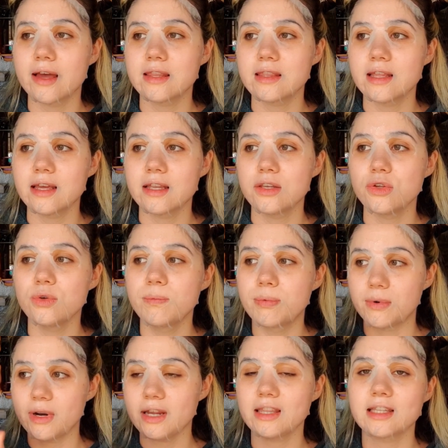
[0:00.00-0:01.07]
And then you
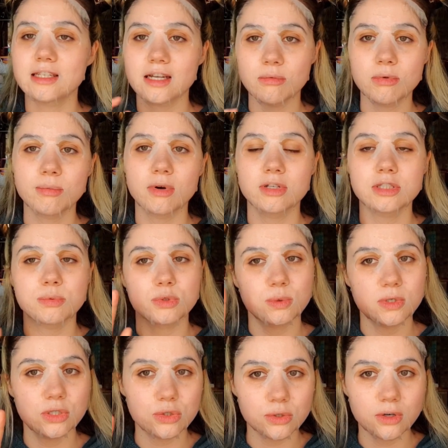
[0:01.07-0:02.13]
break the double bonds
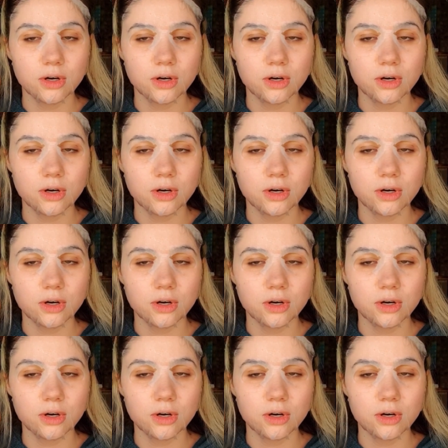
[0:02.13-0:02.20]
between two